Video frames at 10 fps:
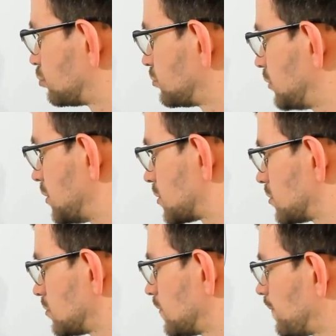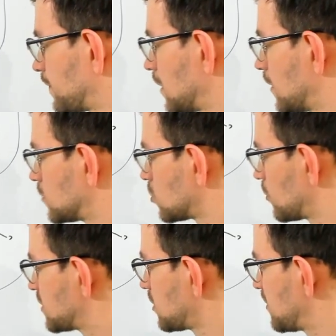This. So
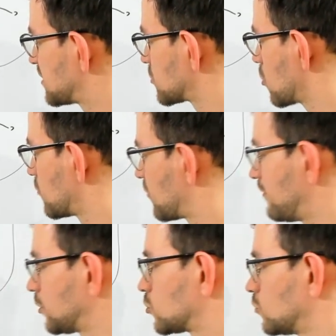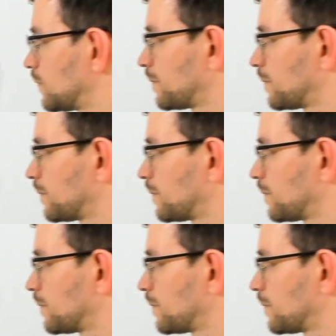this will be centroid of level 2.